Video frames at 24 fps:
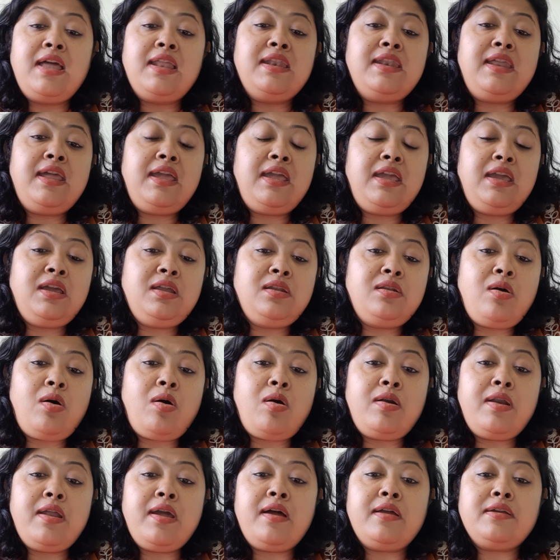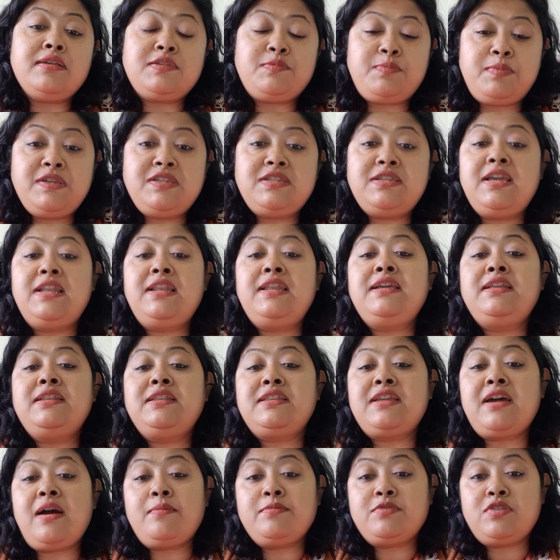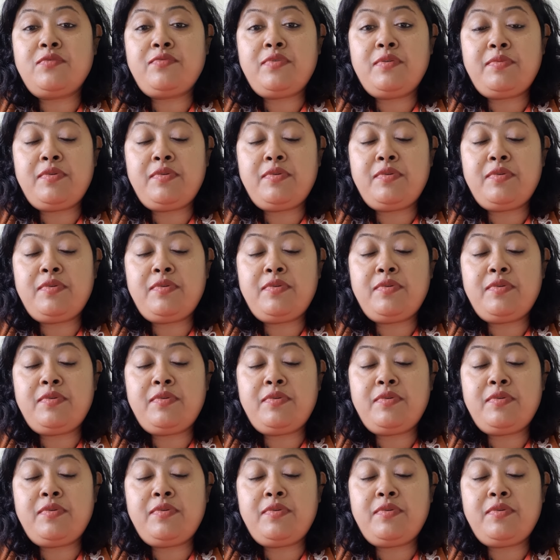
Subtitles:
they ignore their, especially in terms of,